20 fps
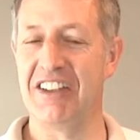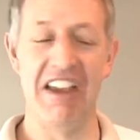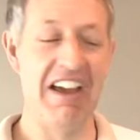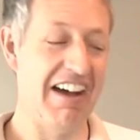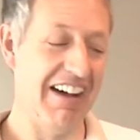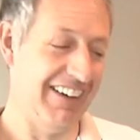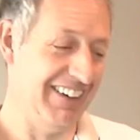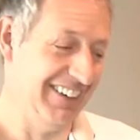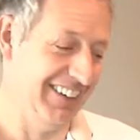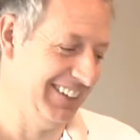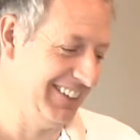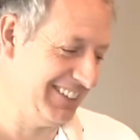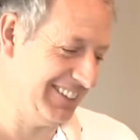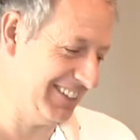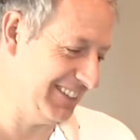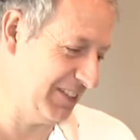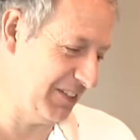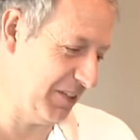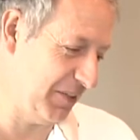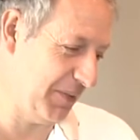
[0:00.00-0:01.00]
Yeah,
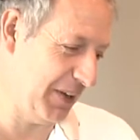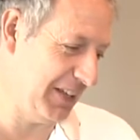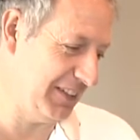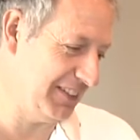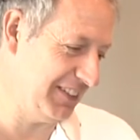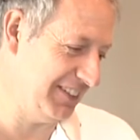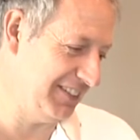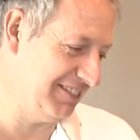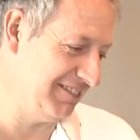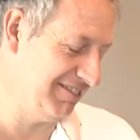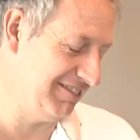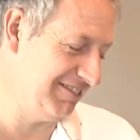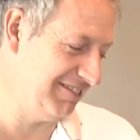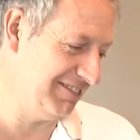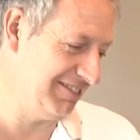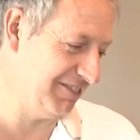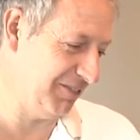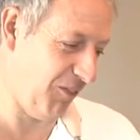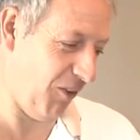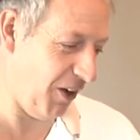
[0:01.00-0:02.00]
it's an amazing.
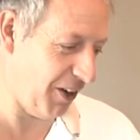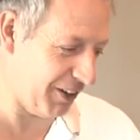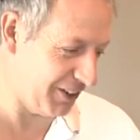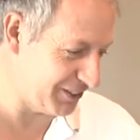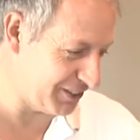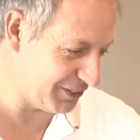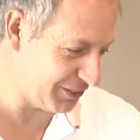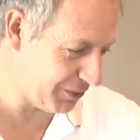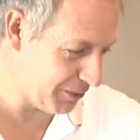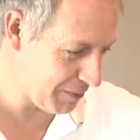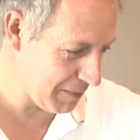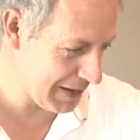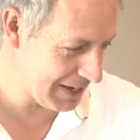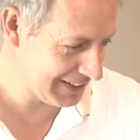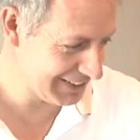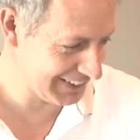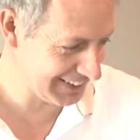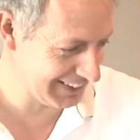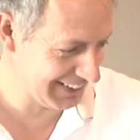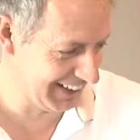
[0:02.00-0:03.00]
Water's so
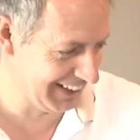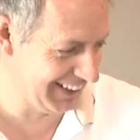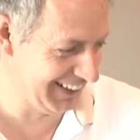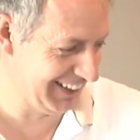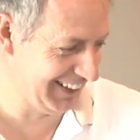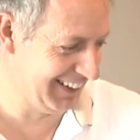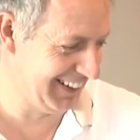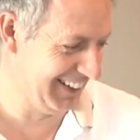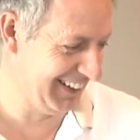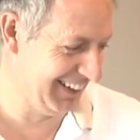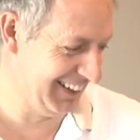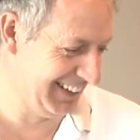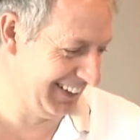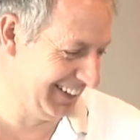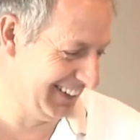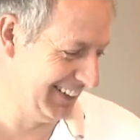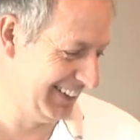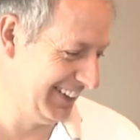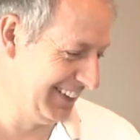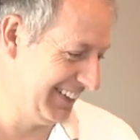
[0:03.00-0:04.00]
amazing. Yes,
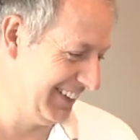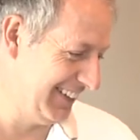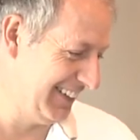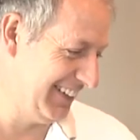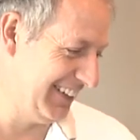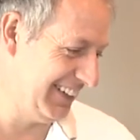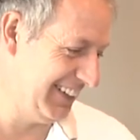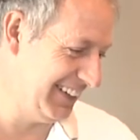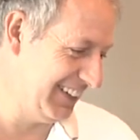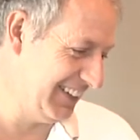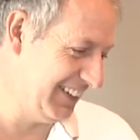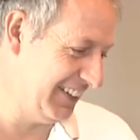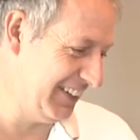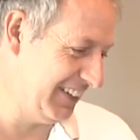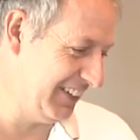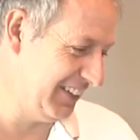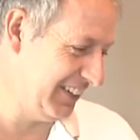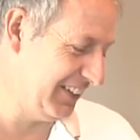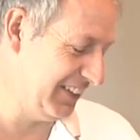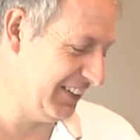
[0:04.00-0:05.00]
it is.
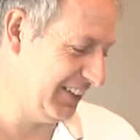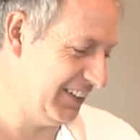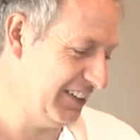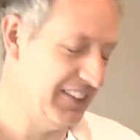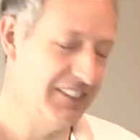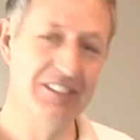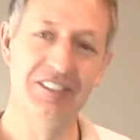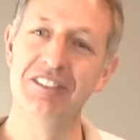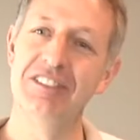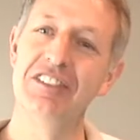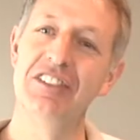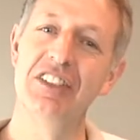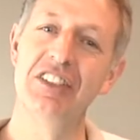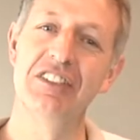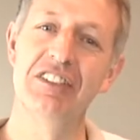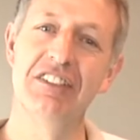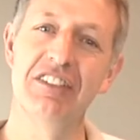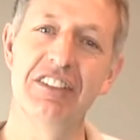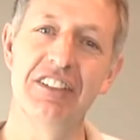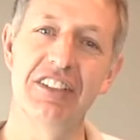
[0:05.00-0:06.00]
Doug, thank you
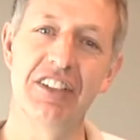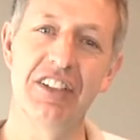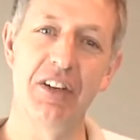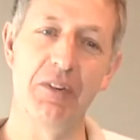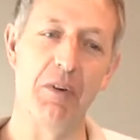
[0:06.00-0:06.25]
very much.